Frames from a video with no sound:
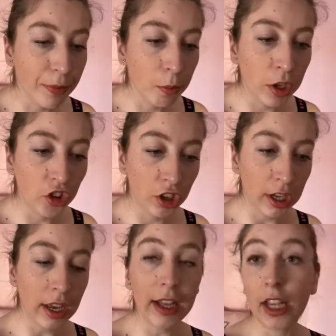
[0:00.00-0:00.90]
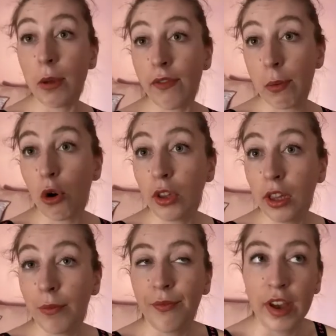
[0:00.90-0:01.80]
which I do every
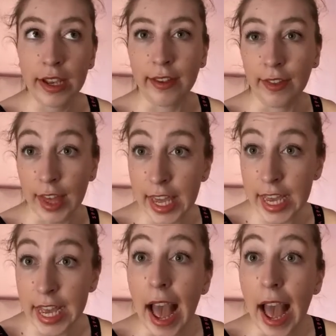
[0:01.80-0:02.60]
morning, first thing.